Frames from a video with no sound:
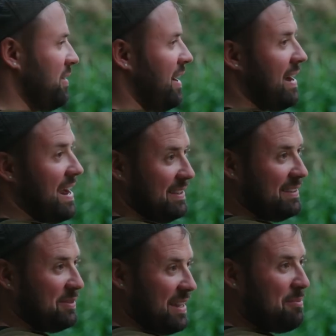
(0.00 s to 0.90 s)
night,
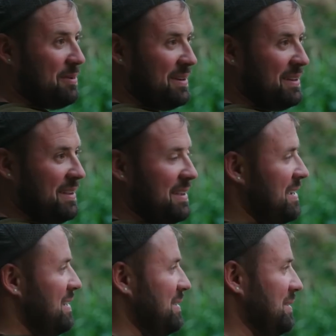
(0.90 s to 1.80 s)
anything could happen.
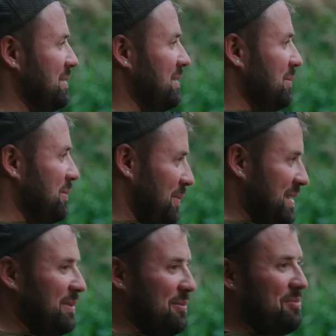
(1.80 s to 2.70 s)

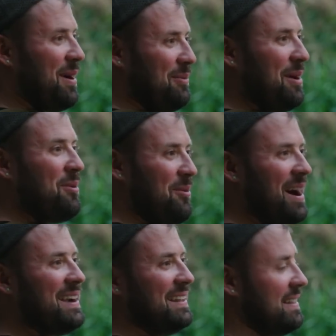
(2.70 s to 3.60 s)
when we
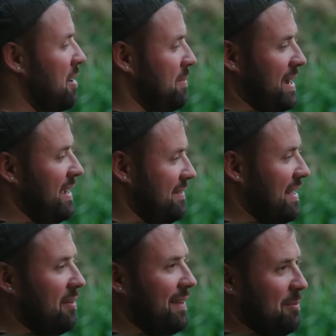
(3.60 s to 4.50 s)
wind in, that'll be it.
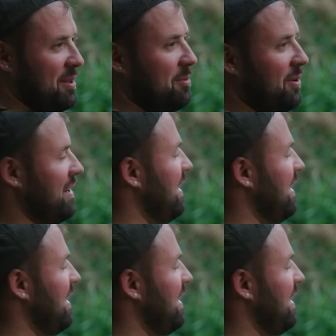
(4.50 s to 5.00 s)
That'll be the point